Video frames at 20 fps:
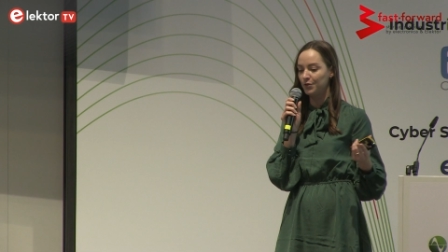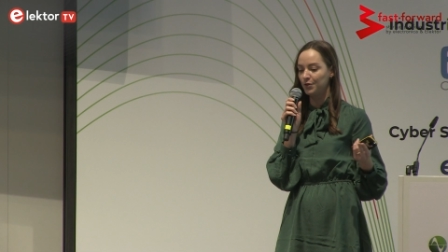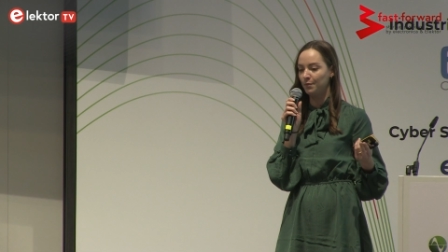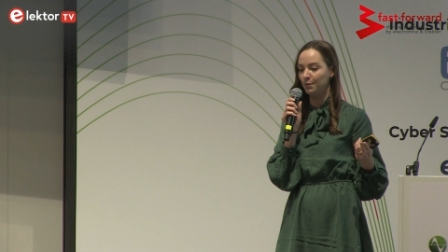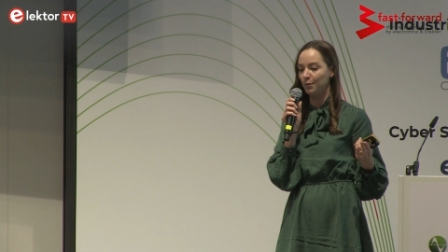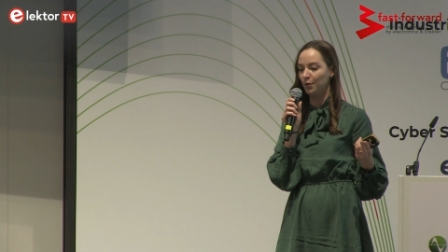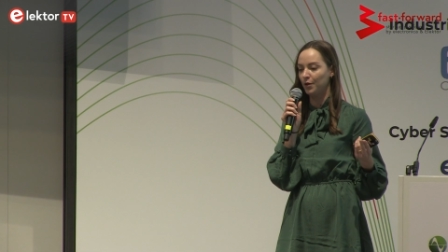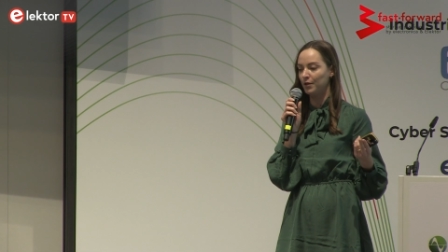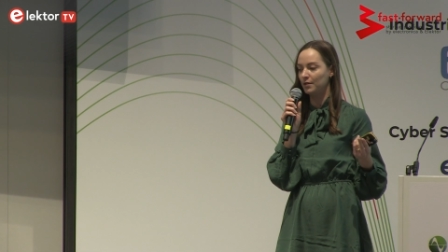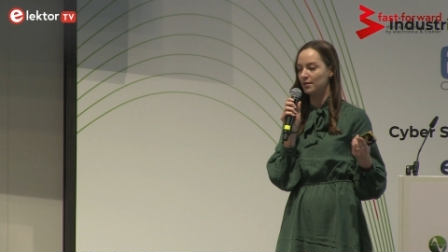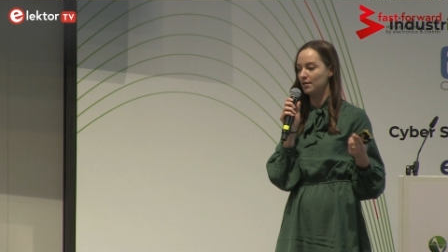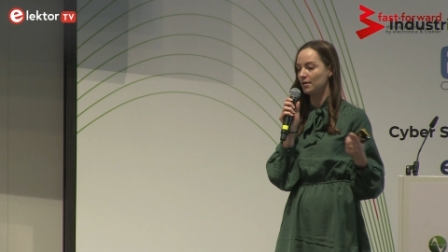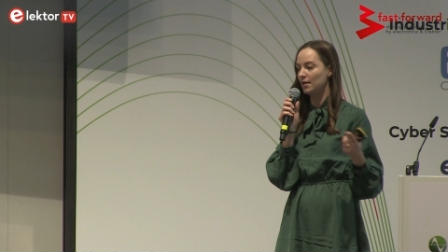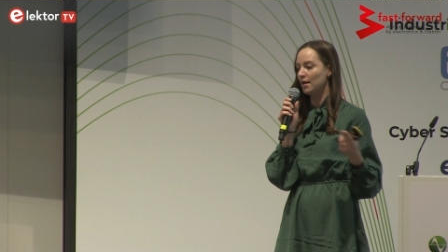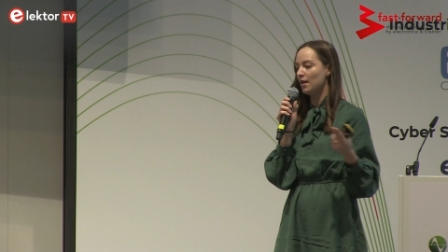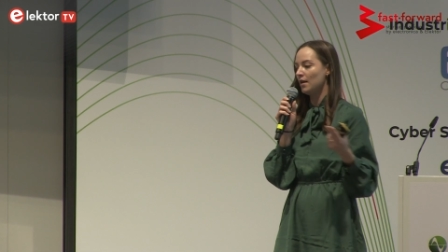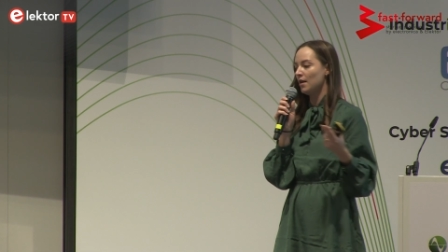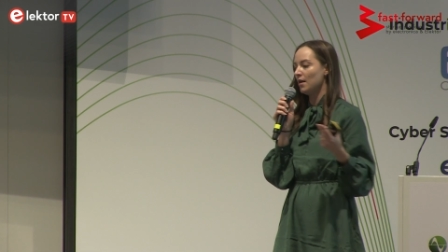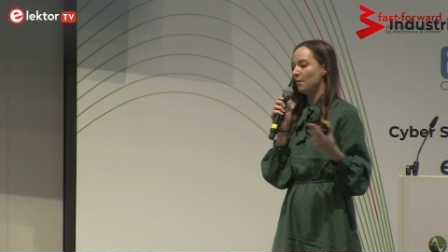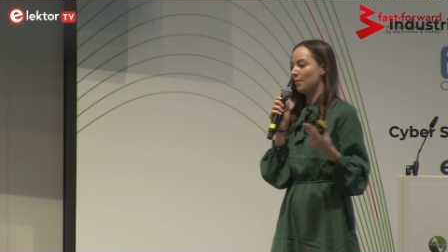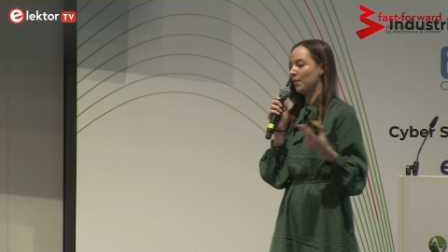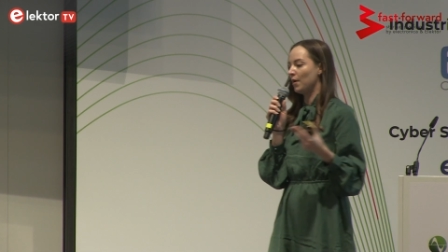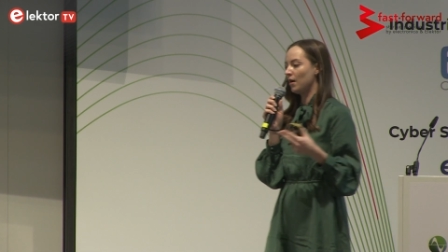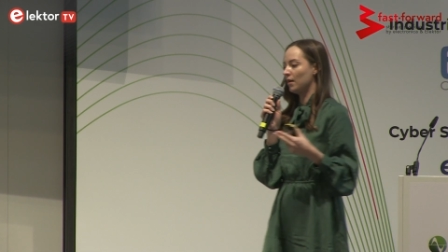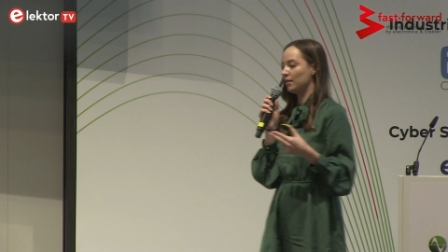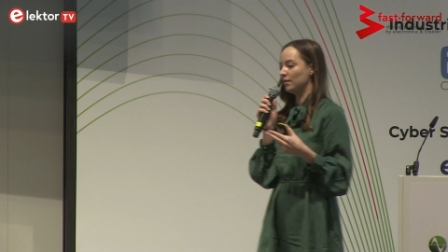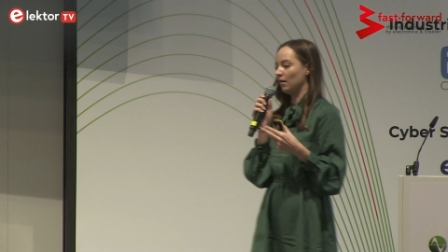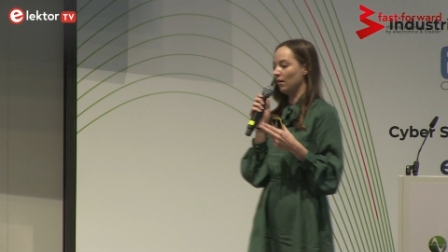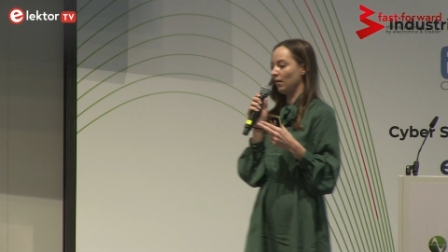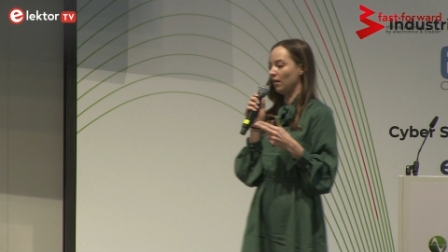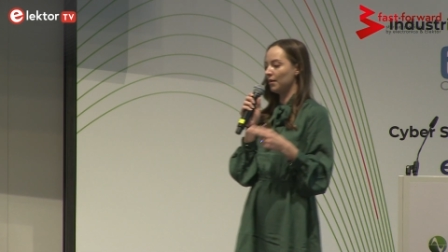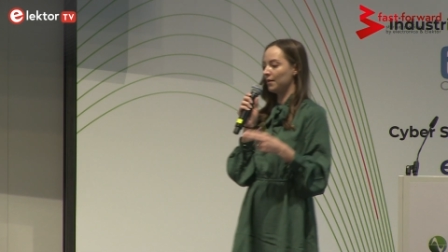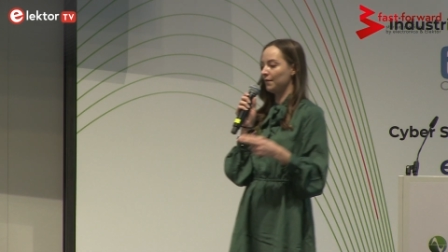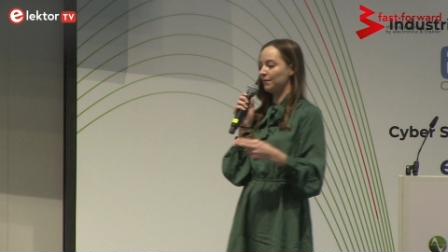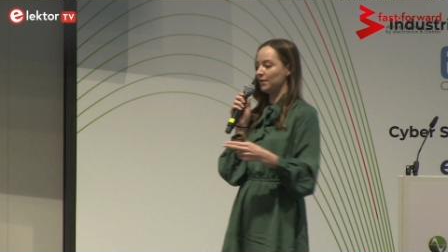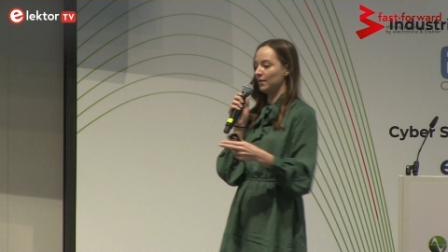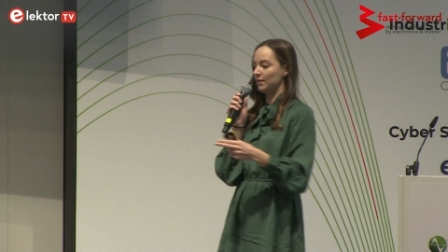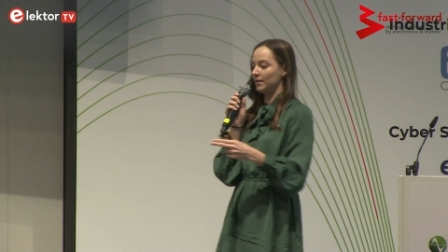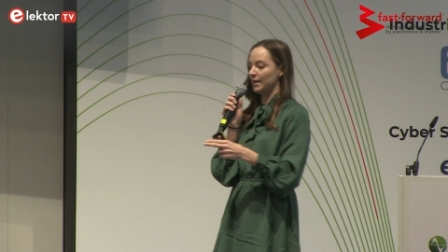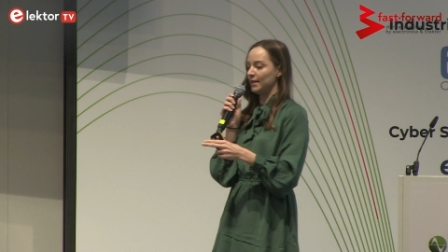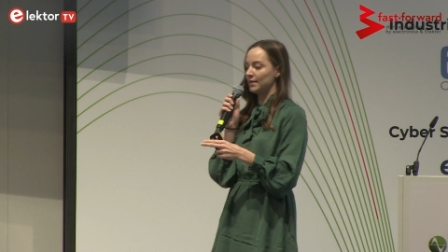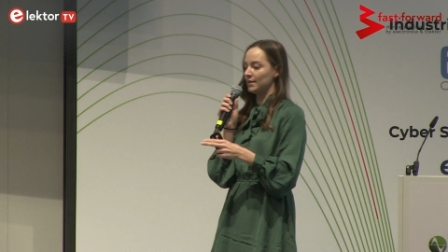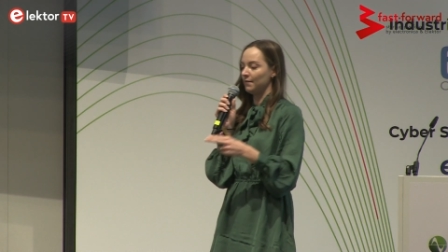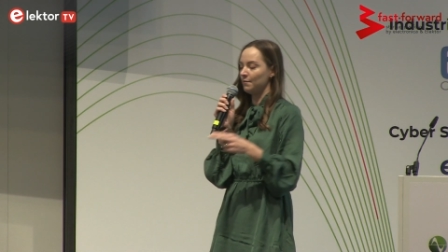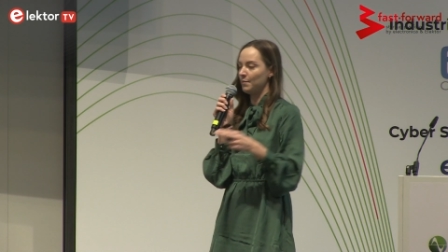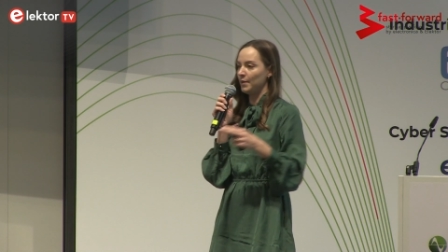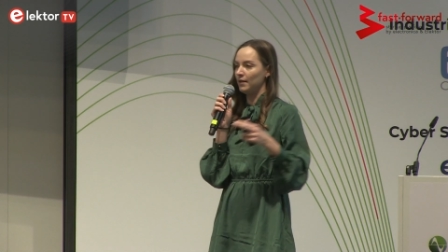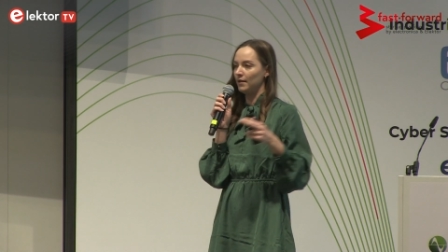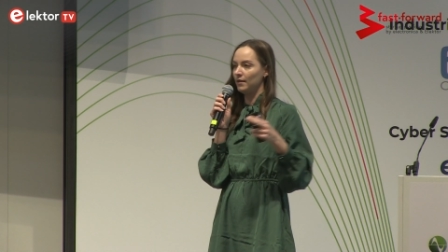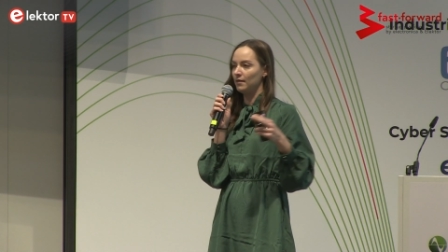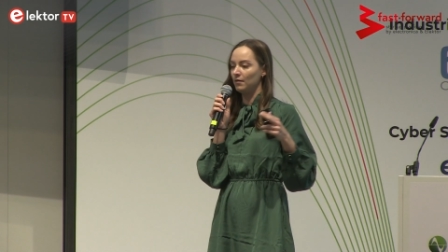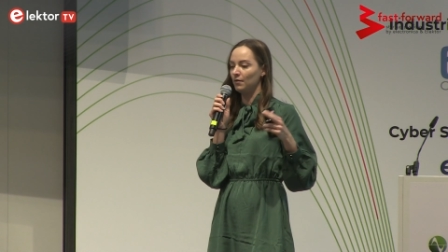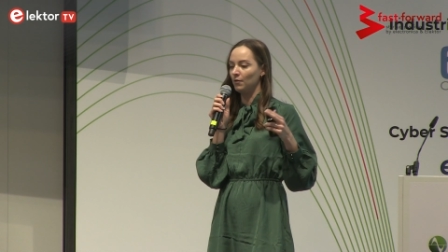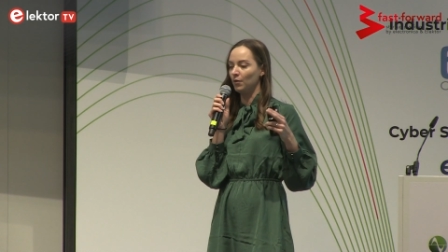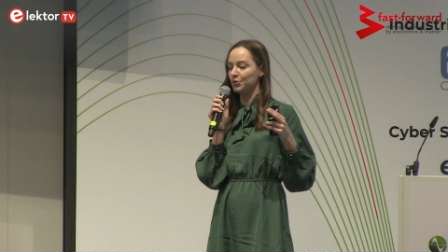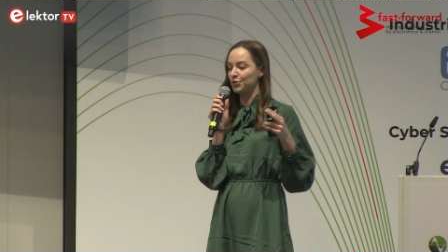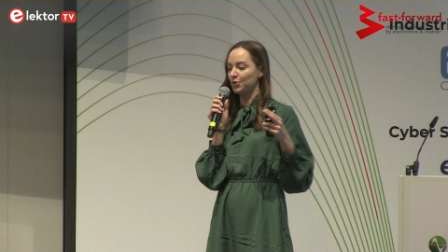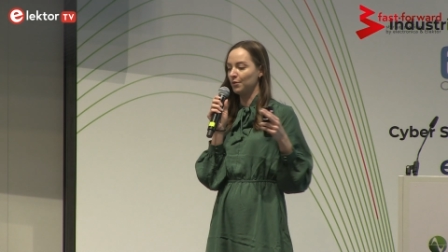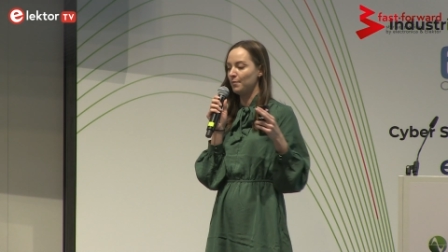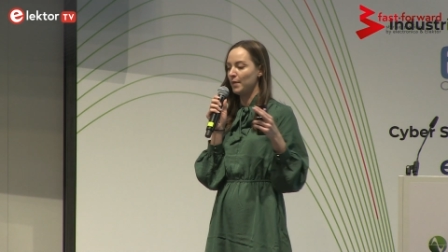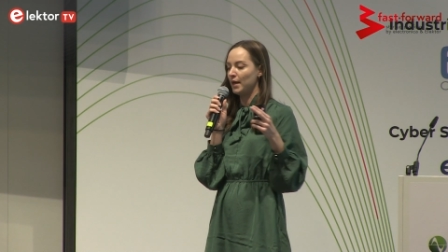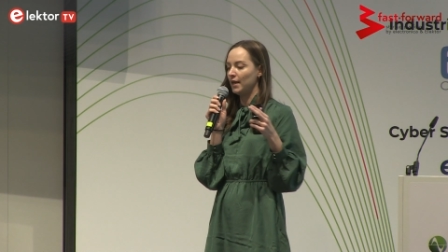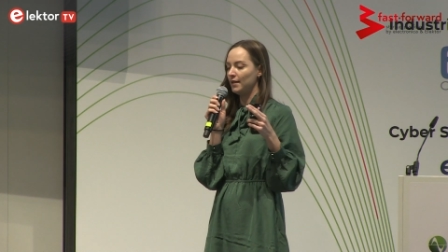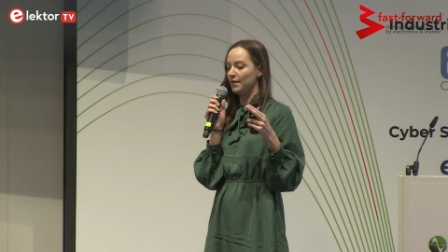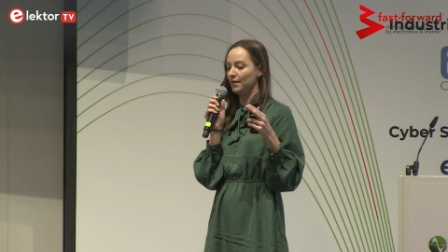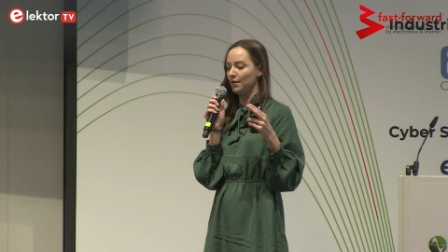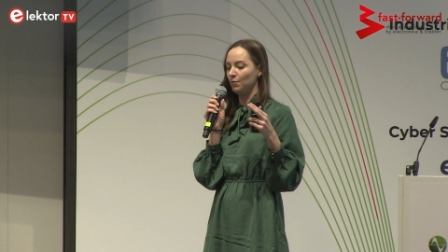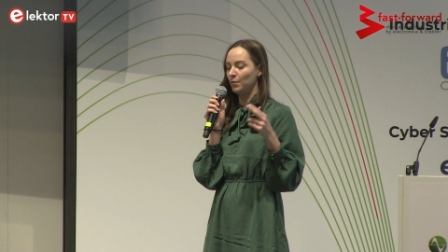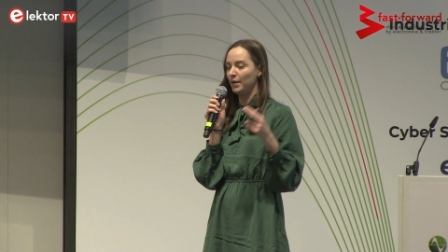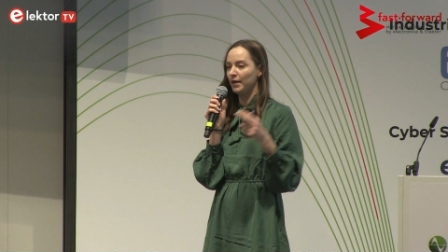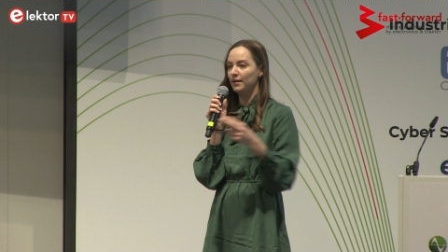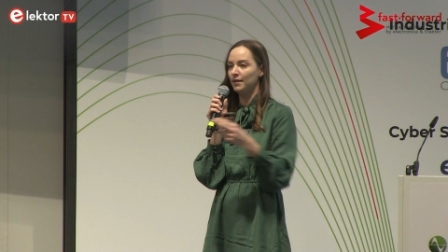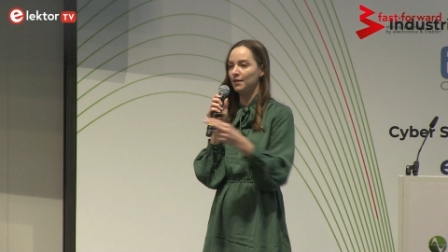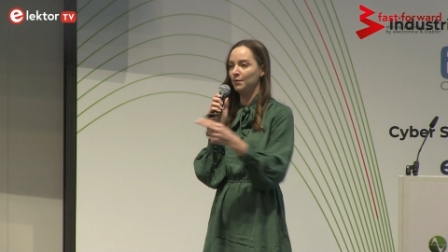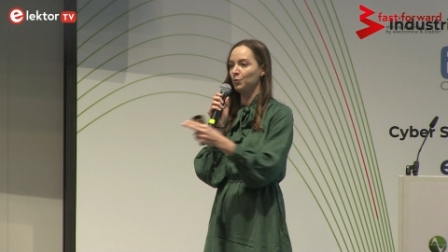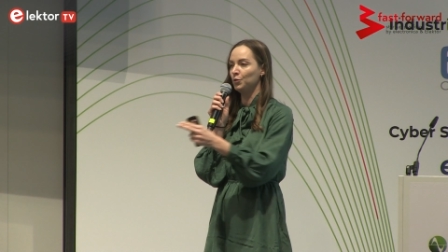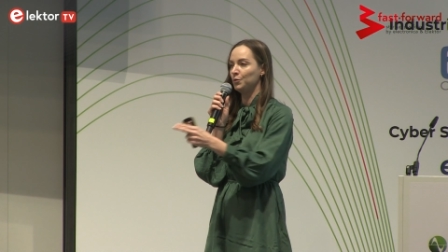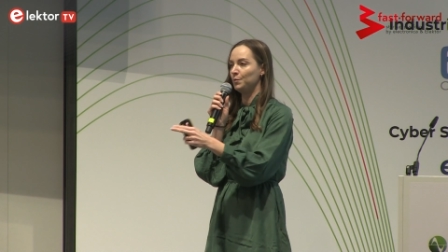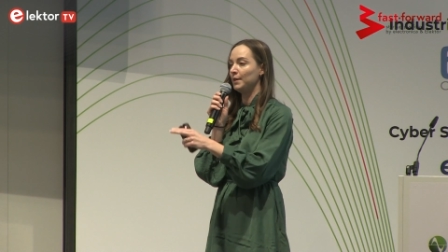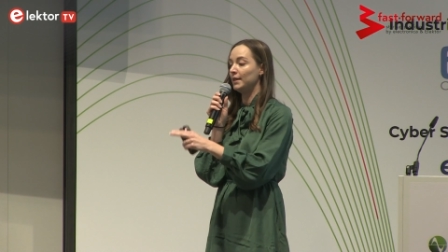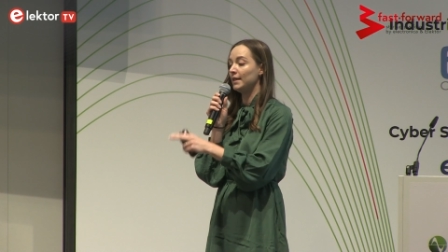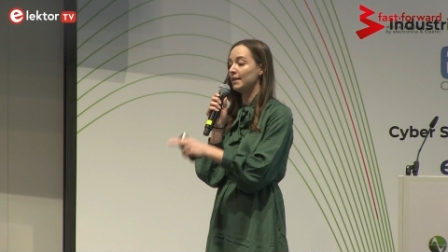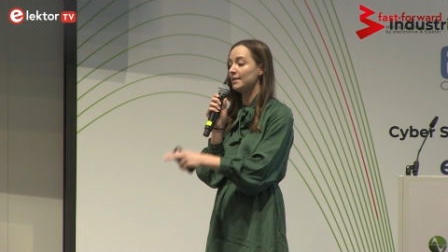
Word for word: support, but a lot of the things have been also made in a way that it would be